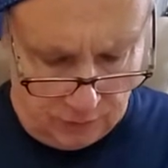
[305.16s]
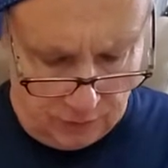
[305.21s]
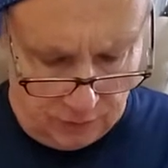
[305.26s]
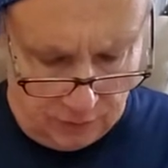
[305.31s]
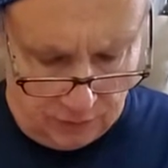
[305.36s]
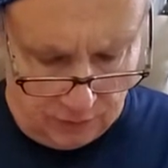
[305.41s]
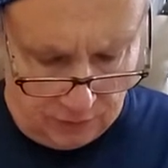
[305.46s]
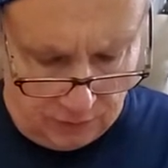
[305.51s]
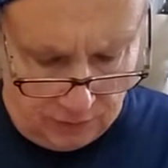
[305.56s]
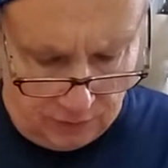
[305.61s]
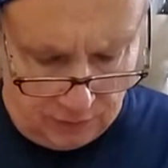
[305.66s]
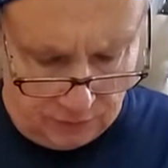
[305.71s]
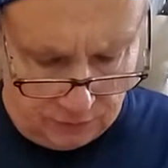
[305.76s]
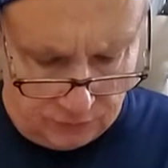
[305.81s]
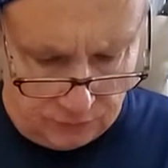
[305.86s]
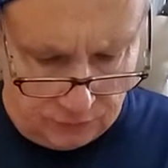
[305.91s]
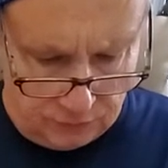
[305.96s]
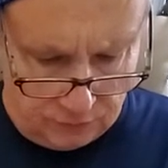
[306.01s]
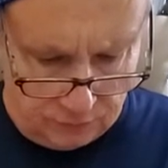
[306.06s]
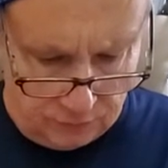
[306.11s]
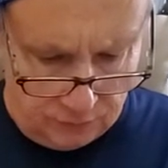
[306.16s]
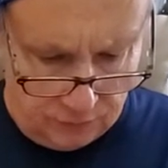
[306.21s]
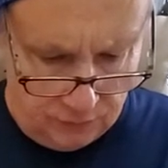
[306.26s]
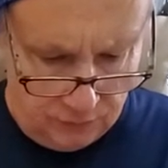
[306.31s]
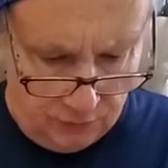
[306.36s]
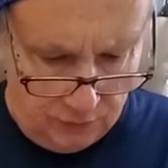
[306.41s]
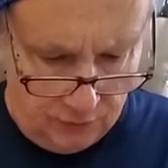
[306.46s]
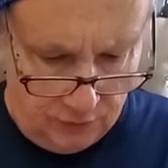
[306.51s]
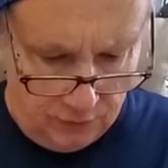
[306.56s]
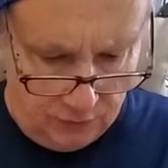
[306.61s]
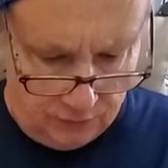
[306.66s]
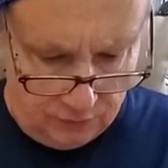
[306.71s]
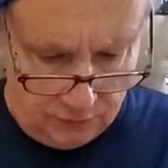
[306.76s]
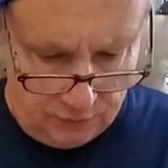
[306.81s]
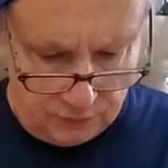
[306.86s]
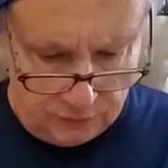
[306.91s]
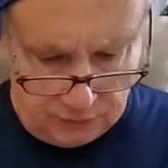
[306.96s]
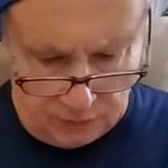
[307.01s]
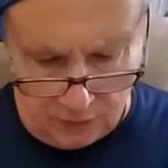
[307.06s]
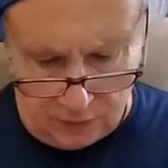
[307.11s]
in nature,
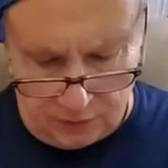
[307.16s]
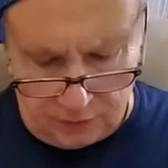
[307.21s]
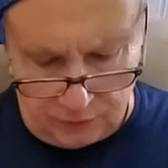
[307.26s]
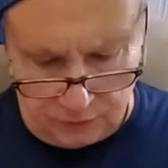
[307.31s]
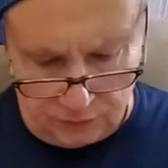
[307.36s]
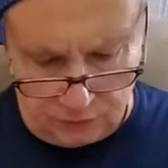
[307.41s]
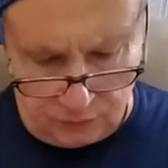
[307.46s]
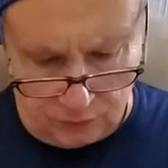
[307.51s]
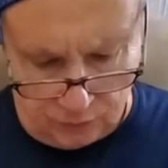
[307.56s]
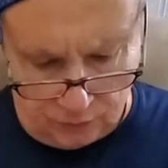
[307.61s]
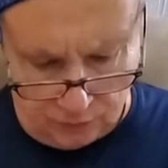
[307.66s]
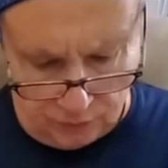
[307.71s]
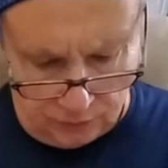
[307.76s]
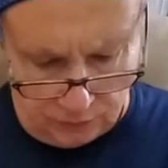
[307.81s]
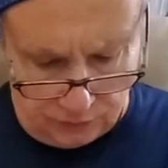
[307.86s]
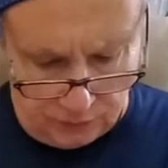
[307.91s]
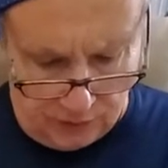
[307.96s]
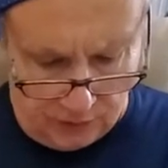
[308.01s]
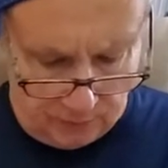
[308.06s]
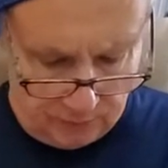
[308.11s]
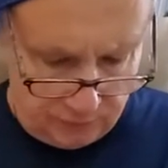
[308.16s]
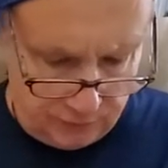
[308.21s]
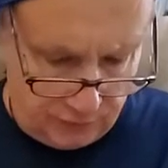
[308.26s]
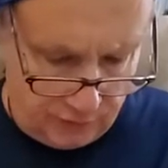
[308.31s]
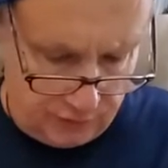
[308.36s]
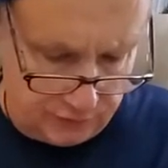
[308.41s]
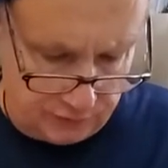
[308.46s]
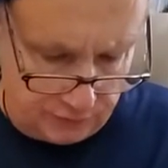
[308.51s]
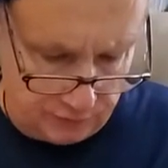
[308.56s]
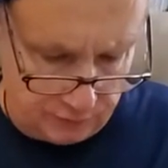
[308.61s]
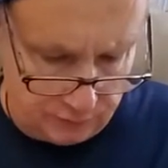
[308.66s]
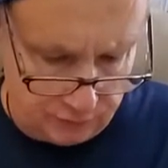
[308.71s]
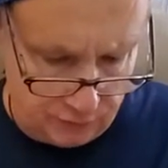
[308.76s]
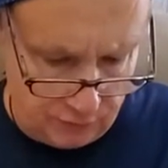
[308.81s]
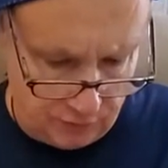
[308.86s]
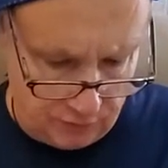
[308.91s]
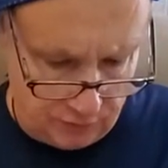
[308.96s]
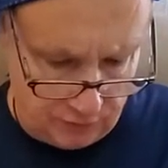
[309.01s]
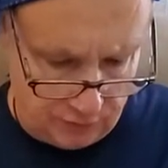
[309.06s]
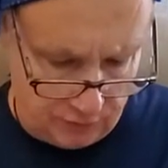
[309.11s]
this kind of story. I know it's not pleasant, but
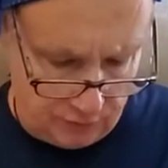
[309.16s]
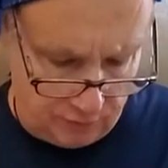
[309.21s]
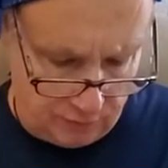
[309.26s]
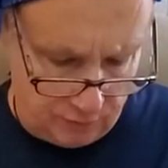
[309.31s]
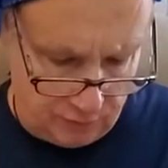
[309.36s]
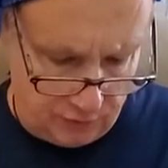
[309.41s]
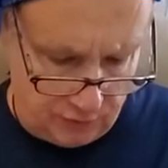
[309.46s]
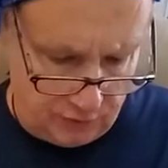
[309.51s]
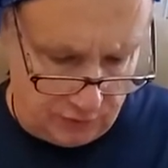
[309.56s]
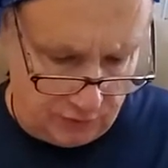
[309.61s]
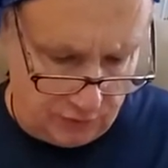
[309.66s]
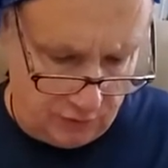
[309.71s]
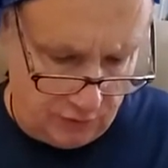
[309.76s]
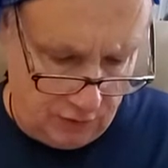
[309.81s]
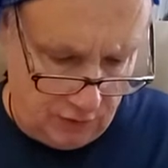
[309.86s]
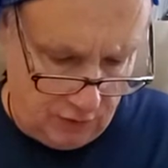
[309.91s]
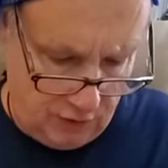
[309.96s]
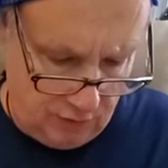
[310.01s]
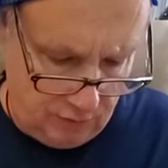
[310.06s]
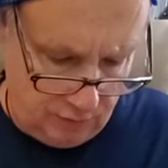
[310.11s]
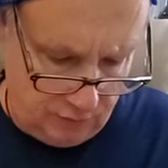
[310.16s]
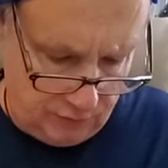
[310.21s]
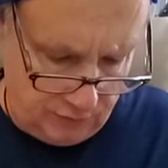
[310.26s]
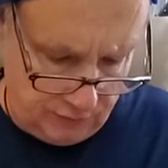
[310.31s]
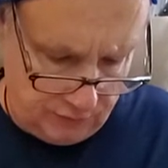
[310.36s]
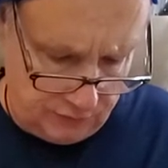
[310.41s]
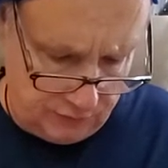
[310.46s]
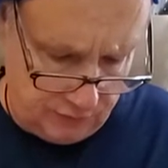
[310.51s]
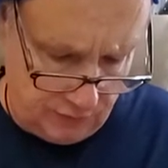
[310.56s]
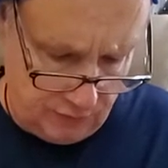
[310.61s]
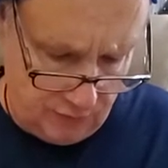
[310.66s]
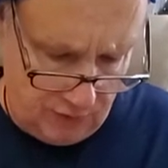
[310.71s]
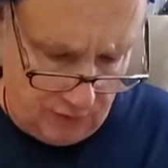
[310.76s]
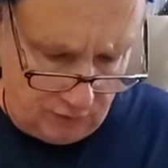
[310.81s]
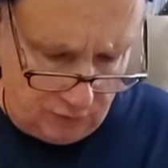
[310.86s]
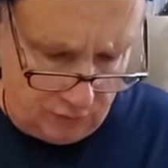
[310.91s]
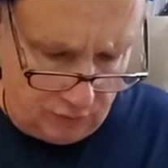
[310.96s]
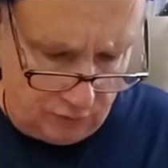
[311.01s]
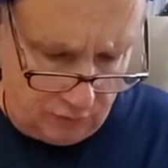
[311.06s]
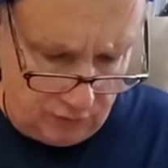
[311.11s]
try and get a bead. But this somehow
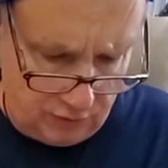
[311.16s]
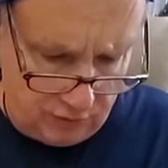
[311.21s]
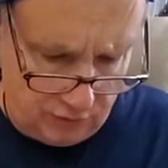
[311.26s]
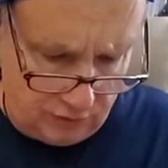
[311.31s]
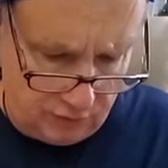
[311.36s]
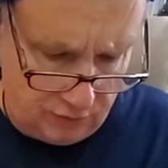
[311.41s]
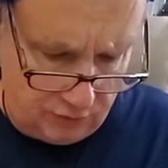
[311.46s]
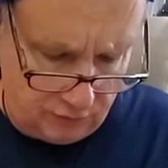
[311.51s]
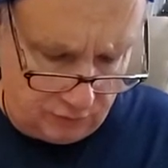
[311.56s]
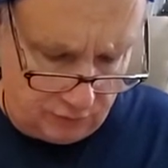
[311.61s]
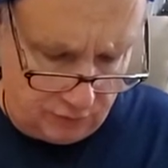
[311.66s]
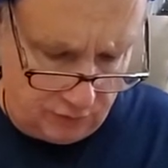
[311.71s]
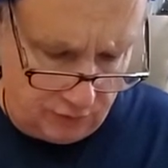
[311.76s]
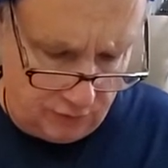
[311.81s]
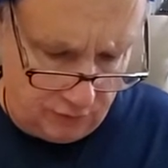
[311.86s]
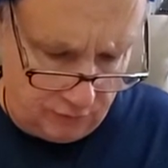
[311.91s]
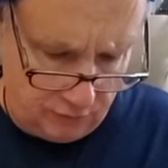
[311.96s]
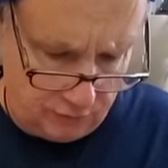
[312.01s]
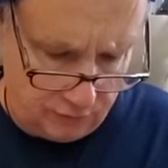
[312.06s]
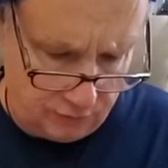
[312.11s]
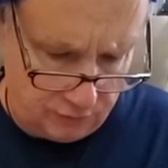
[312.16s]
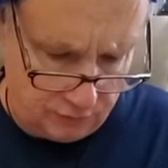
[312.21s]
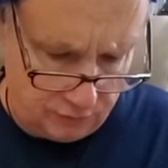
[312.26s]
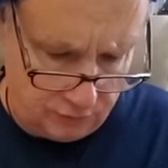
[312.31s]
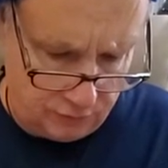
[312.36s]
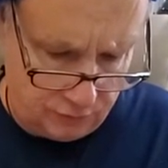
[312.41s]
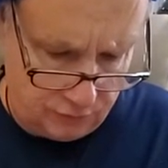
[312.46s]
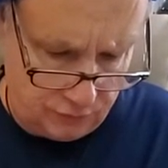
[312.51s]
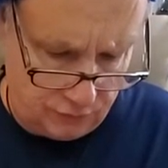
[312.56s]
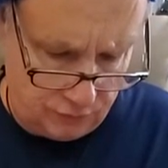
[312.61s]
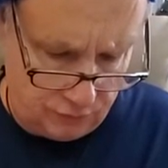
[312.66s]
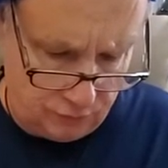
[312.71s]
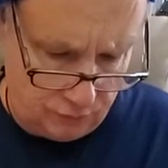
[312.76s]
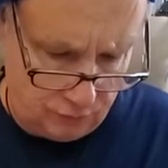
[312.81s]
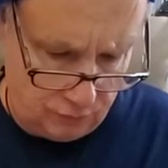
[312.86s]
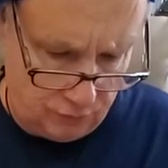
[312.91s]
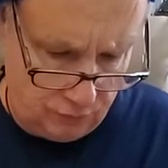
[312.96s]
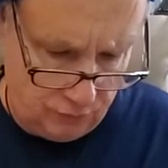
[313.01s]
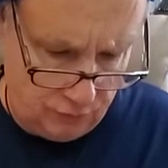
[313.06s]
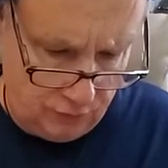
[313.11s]
created their character
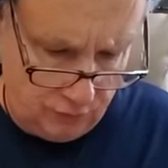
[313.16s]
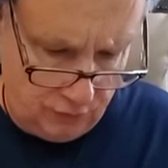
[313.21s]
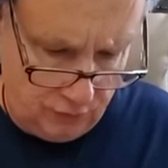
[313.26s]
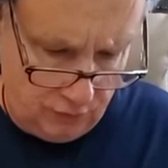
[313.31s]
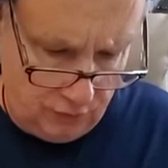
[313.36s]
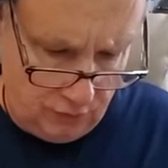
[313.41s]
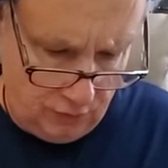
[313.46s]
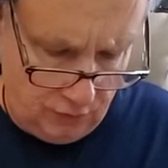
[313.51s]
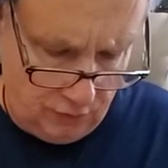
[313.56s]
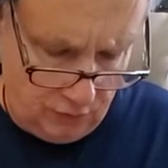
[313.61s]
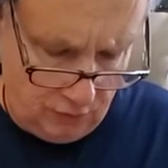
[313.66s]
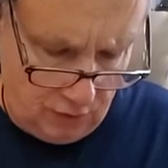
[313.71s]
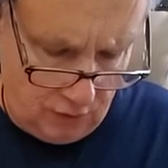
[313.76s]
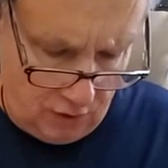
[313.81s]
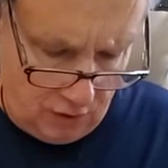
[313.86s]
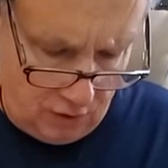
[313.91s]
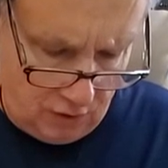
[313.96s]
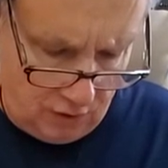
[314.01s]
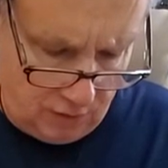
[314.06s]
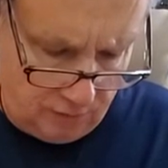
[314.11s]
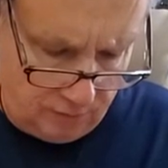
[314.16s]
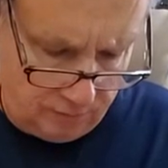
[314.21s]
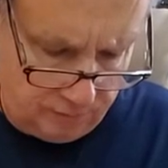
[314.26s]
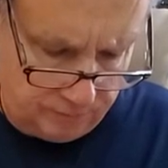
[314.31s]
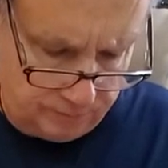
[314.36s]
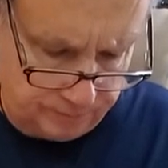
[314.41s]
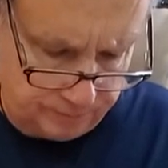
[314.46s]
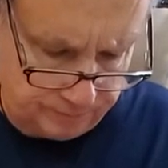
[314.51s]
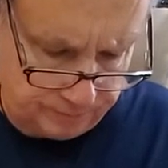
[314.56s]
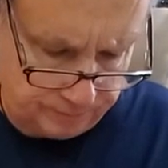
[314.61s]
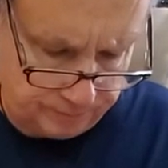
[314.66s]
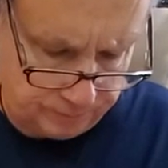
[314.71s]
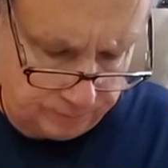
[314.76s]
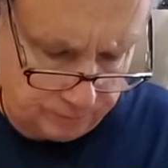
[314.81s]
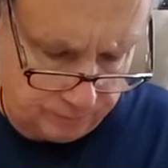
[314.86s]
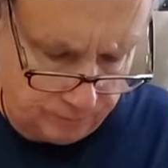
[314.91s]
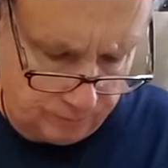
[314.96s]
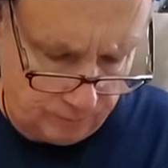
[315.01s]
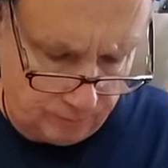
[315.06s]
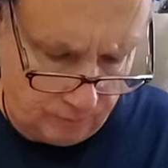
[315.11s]
too. Um,
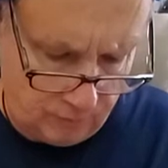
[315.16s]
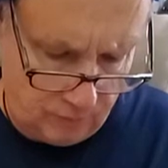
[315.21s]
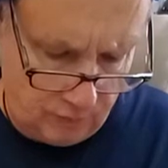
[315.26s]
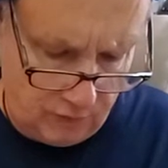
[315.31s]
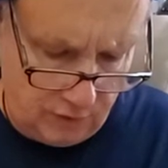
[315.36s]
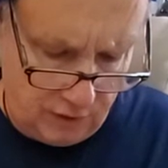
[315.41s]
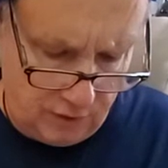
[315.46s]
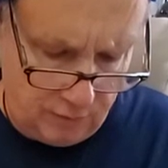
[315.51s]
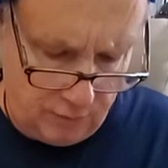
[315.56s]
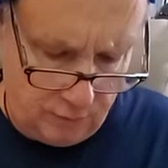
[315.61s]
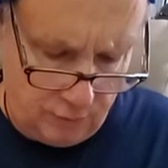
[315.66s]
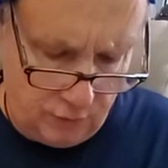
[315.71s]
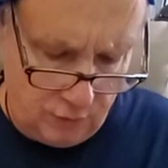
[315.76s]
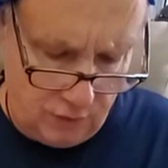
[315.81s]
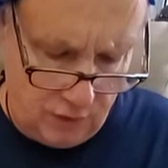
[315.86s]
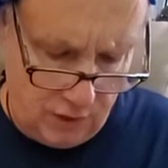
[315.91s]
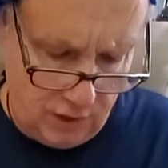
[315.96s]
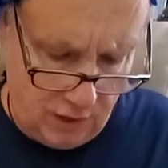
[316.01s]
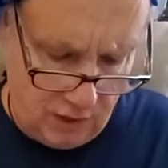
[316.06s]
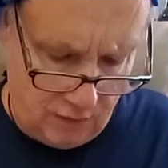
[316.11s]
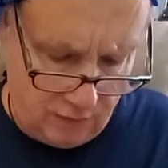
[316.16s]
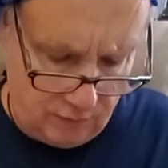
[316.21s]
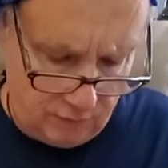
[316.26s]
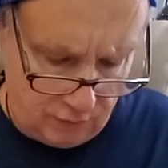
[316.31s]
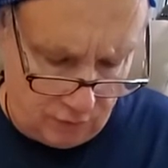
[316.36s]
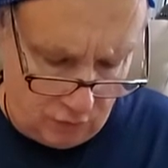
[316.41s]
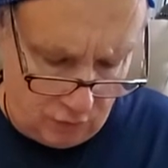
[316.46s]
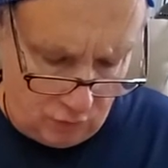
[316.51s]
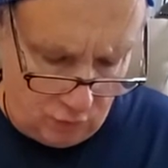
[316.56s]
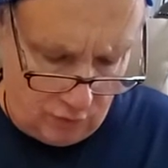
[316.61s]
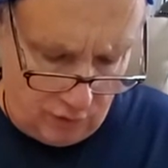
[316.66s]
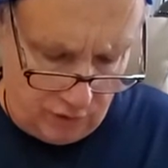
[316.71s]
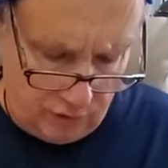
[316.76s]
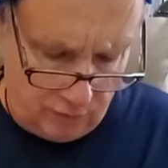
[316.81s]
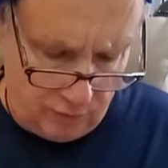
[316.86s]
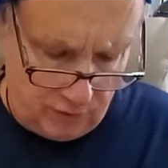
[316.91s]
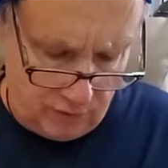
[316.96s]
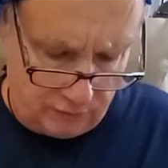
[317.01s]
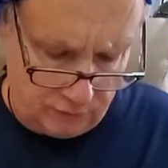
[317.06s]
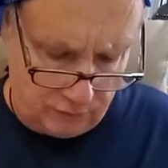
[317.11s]
they're going to have a, a way
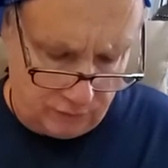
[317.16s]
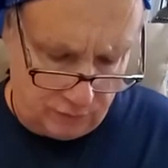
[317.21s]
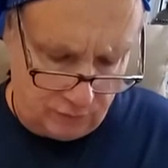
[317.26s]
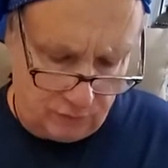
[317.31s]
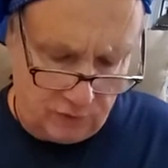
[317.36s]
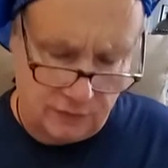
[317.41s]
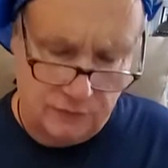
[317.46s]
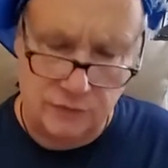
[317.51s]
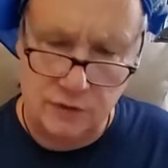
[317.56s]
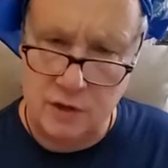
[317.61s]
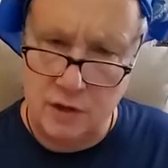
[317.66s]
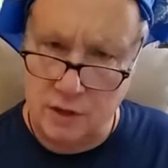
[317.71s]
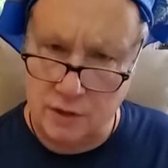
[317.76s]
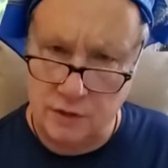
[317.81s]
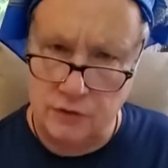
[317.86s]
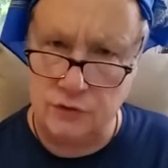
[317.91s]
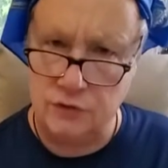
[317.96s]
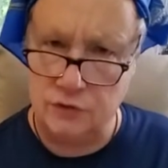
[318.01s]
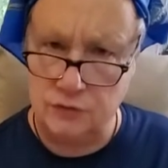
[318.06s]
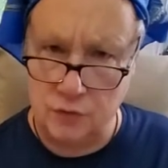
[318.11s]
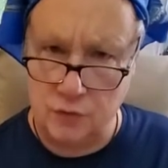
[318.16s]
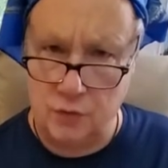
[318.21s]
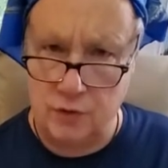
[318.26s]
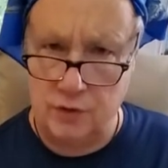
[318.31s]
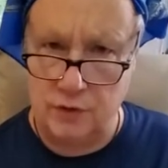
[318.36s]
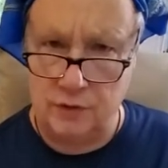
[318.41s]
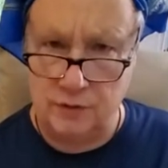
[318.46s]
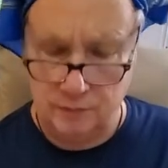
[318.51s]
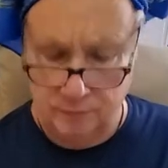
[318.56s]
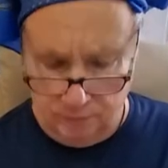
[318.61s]
about them that's kind of stoic.